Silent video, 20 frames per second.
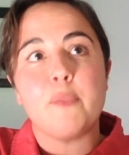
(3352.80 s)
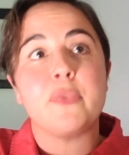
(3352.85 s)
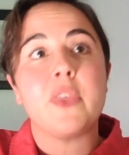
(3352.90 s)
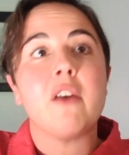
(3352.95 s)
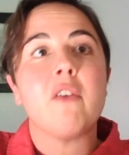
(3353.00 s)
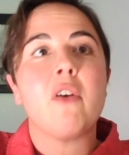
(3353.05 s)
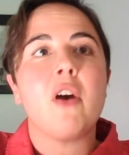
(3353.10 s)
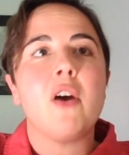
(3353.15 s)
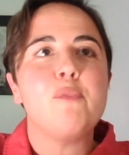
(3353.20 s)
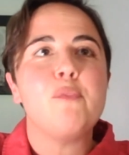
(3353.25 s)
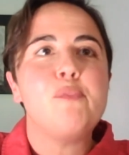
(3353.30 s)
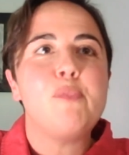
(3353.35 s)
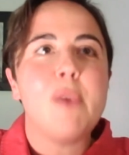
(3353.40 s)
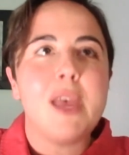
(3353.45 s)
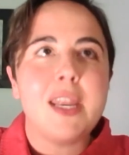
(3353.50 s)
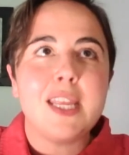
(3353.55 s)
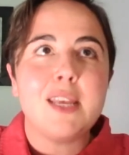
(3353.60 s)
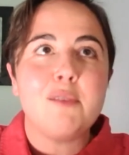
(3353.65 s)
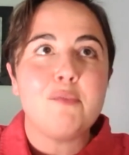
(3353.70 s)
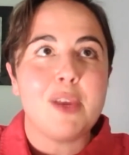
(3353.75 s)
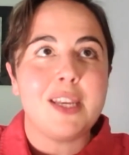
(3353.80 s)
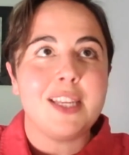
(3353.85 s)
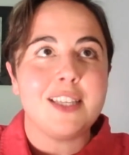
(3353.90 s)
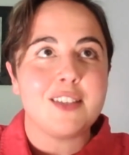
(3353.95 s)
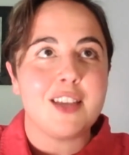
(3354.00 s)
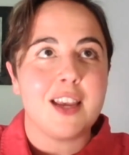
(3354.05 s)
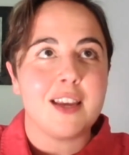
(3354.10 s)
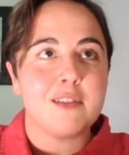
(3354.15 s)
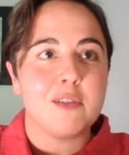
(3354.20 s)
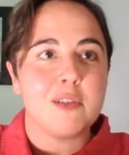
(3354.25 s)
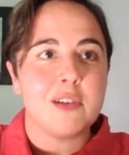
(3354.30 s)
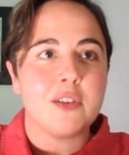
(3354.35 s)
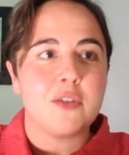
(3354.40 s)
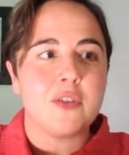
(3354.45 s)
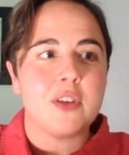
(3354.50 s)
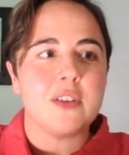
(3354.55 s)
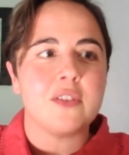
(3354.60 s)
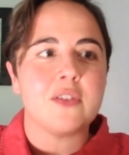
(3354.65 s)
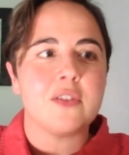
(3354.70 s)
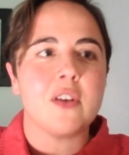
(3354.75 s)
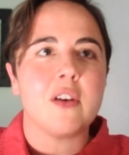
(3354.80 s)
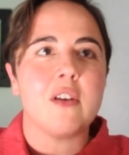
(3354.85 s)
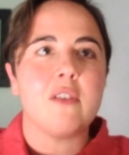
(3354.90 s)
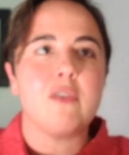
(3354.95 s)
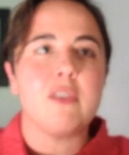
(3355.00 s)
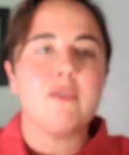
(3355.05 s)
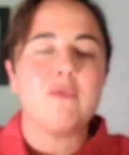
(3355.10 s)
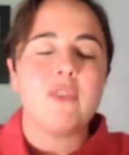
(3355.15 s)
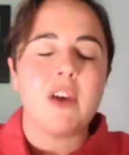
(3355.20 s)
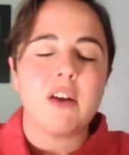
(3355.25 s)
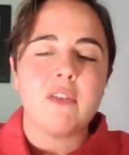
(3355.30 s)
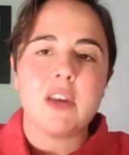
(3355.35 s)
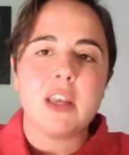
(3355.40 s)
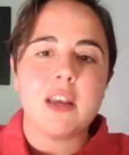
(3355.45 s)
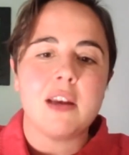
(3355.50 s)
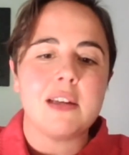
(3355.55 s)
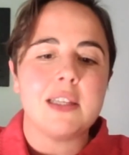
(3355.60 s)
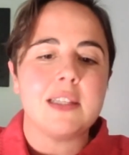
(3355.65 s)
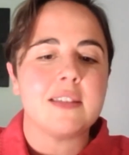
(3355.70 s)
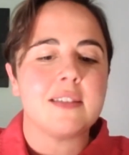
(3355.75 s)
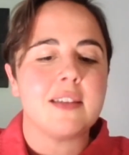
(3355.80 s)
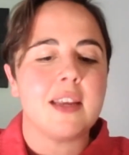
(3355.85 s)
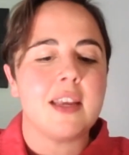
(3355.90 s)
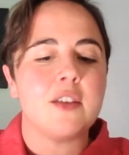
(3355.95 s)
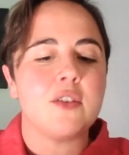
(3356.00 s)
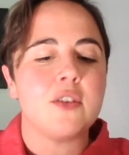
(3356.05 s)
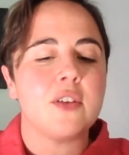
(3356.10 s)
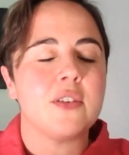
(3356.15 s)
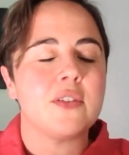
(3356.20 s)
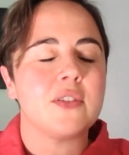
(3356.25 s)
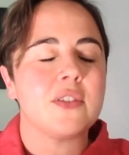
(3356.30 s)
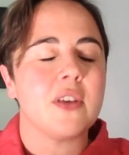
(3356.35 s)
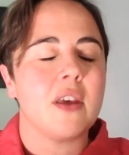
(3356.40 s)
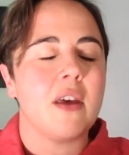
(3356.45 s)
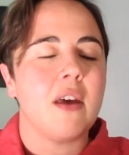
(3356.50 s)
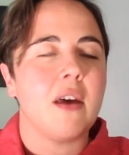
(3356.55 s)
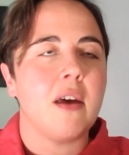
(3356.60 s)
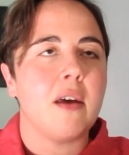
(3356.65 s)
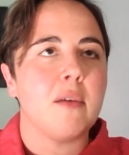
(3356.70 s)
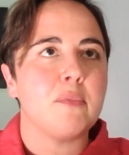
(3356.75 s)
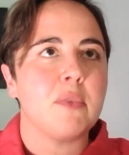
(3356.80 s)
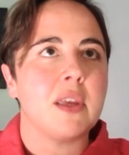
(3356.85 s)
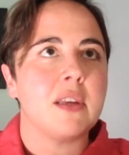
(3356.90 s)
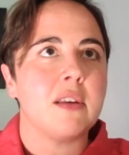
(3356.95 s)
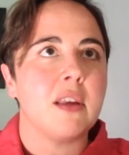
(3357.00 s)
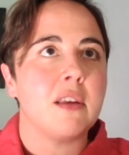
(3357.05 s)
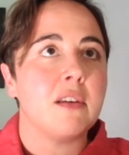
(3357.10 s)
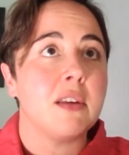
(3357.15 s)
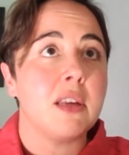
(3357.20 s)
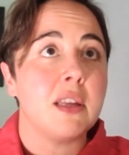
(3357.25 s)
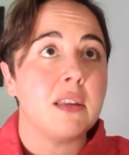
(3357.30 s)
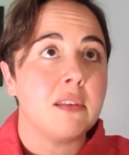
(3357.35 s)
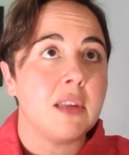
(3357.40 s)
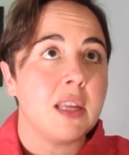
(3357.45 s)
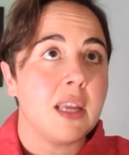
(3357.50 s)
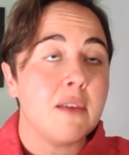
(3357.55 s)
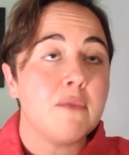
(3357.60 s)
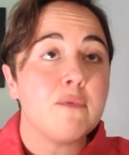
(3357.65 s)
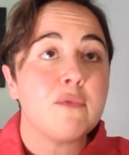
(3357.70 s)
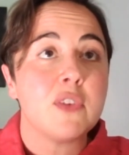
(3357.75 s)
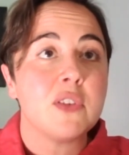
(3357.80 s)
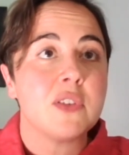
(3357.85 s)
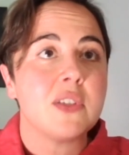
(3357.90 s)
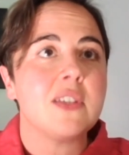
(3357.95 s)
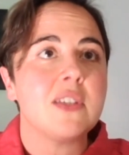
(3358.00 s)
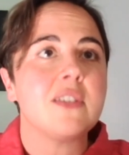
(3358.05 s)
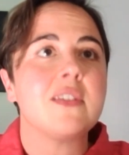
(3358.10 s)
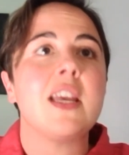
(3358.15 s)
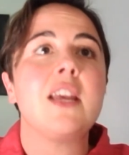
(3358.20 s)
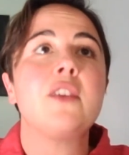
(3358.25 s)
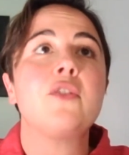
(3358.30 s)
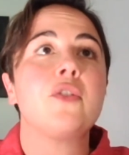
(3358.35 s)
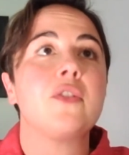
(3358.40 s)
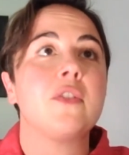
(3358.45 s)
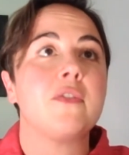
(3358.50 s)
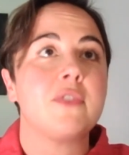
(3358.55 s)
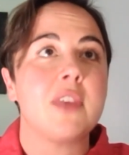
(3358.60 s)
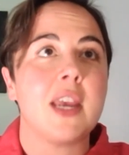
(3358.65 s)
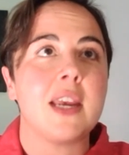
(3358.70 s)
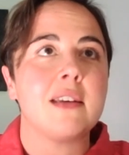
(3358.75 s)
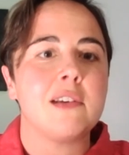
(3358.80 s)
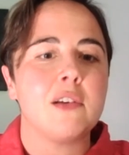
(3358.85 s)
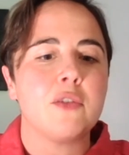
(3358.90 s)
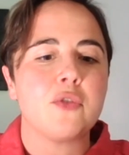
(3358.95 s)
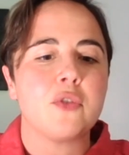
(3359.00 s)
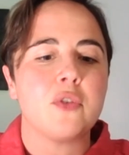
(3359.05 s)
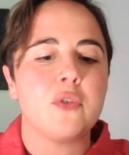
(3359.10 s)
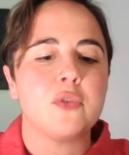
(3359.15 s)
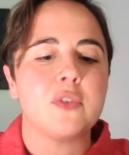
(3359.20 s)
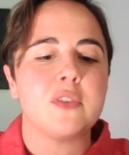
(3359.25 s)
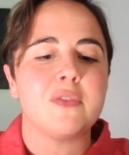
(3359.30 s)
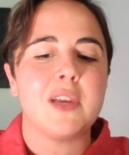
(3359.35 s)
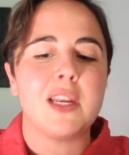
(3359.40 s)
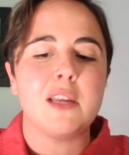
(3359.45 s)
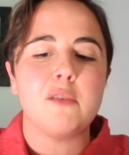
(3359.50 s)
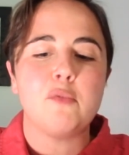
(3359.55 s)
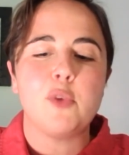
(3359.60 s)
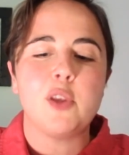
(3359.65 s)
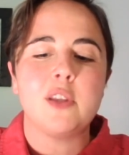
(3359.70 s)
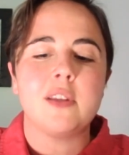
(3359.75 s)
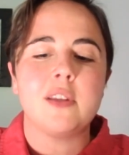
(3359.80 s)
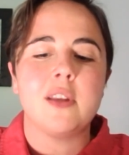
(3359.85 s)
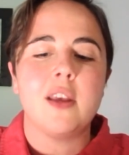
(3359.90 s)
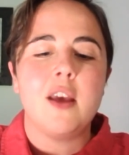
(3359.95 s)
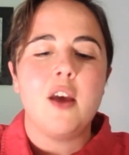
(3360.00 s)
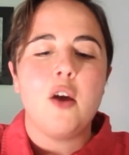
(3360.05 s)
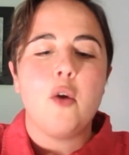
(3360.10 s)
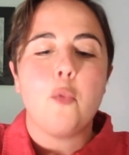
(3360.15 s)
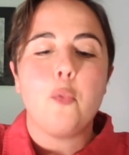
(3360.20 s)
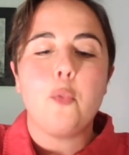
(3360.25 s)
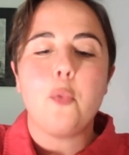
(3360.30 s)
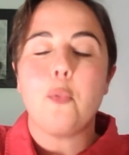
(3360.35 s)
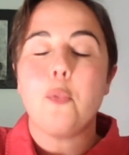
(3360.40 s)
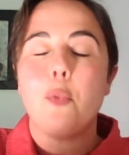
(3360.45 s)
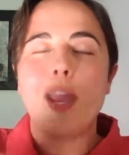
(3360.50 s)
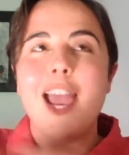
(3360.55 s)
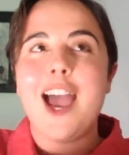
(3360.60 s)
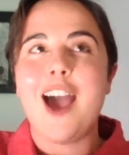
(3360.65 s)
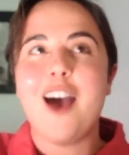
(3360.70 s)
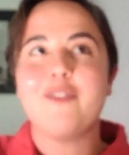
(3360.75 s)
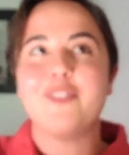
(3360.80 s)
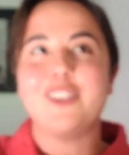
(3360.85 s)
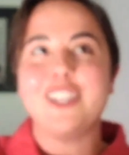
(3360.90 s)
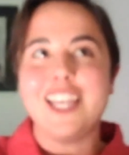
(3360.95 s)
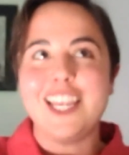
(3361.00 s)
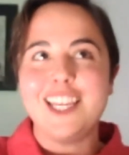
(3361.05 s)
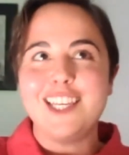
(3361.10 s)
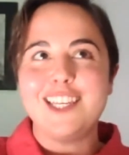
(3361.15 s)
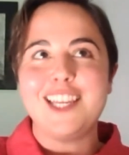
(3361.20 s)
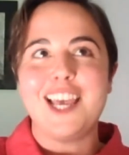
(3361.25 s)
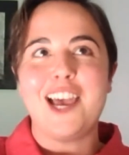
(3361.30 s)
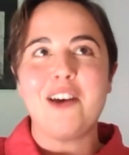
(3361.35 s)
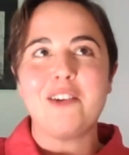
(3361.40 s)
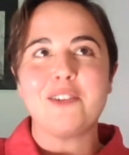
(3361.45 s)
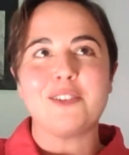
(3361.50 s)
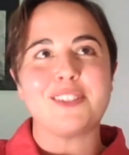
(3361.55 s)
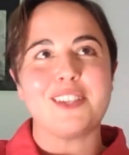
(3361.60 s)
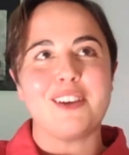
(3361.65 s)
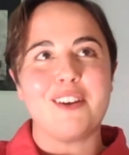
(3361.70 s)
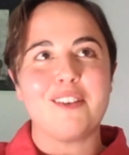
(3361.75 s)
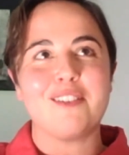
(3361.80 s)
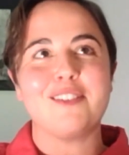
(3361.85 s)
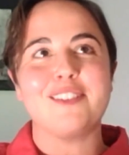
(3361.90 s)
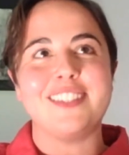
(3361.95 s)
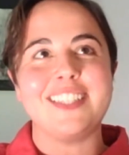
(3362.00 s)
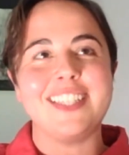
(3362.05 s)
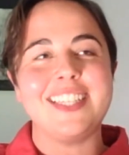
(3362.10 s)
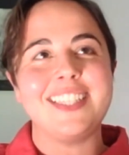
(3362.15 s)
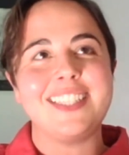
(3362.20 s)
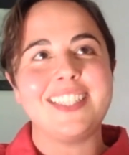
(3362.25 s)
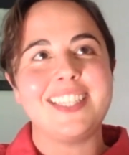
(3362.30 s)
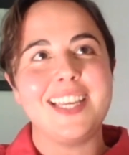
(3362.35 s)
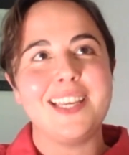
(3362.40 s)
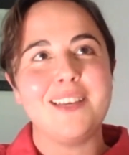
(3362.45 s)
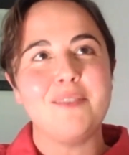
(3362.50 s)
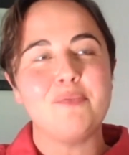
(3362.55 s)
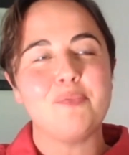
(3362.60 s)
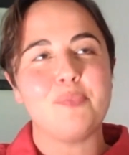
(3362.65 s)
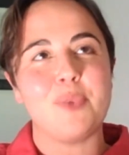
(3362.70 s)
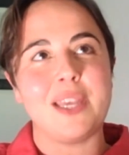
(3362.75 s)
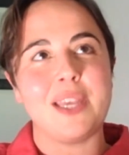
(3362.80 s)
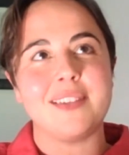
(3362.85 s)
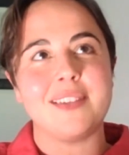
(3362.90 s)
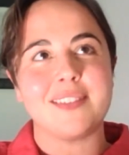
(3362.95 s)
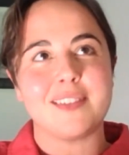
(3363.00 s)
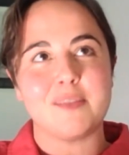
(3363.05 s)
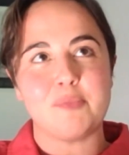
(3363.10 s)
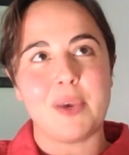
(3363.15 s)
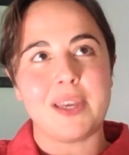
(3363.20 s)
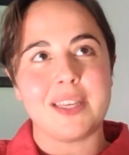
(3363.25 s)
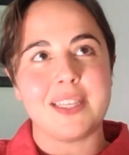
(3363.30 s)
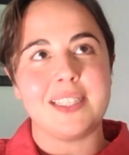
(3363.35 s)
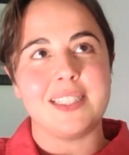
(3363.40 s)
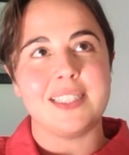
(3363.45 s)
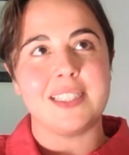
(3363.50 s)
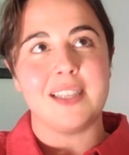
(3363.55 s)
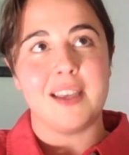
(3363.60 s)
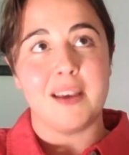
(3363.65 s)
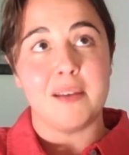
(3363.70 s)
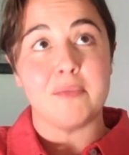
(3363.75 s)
There are many technologies that are in very early stages and in the infancy stages of technological development. We have an in-house R&D team based back in